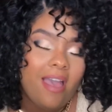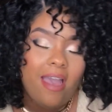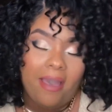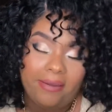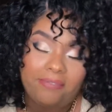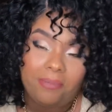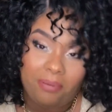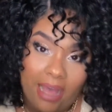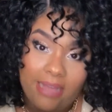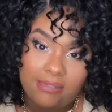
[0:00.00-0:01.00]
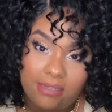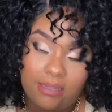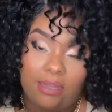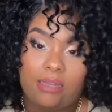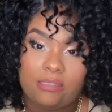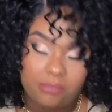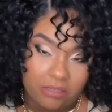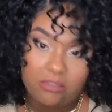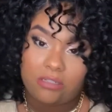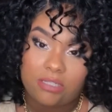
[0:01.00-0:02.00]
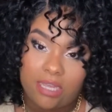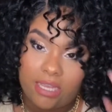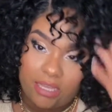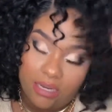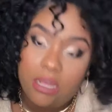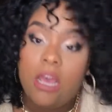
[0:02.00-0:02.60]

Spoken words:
out of the plastic. Like, it smells just like it.